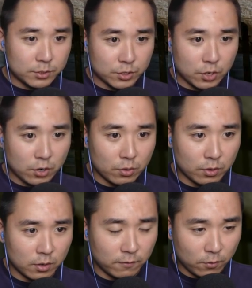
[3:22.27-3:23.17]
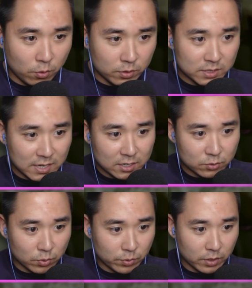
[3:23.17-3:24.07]
So of course,
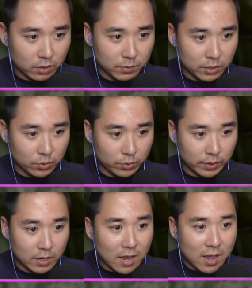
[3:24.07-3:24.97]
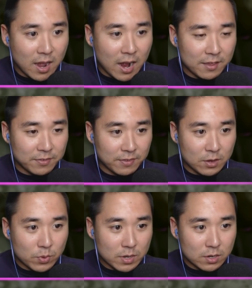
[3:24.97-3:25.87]
guys, what we're gonna be doing, I
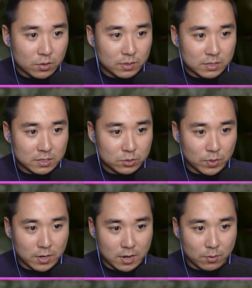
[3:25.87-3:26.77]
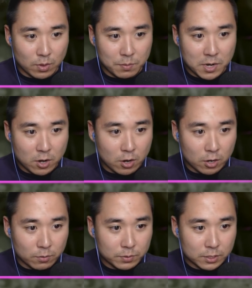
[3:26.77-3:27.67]
think we can do this way. I'm not
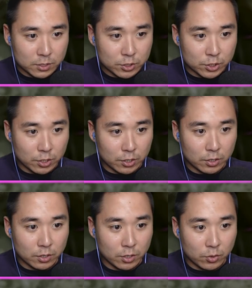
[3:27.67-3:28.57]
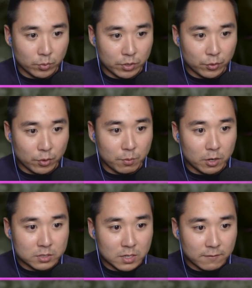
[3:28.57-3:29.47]
100% sure. We can throw
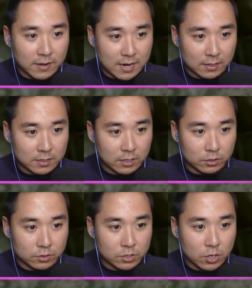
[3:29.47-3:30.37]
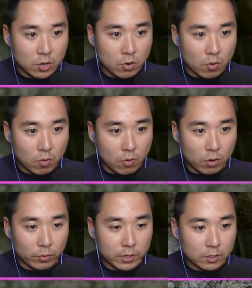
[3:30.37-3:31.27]
Molotov cocktails,
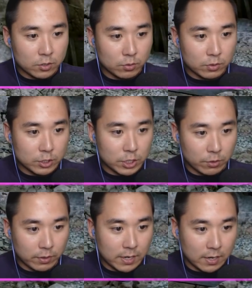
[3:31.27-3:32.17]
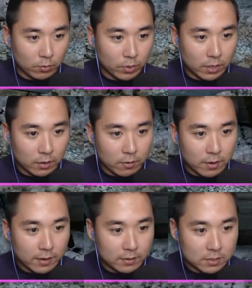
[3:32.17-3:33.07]
or we could do the jerry can way. All
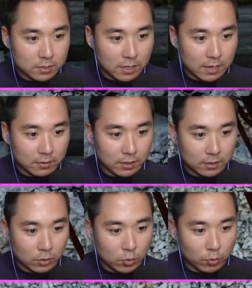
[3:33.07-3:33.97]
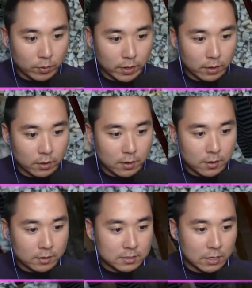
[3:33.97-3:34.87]
right, this is kind of like the cool way.
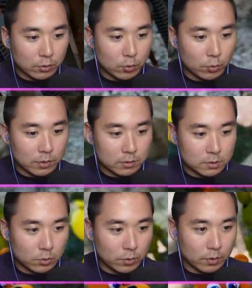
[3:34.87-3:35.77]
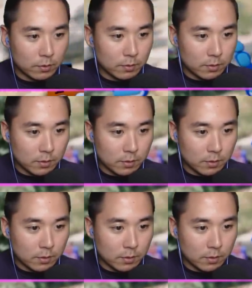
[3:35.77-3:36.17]
It's how the cool kids do it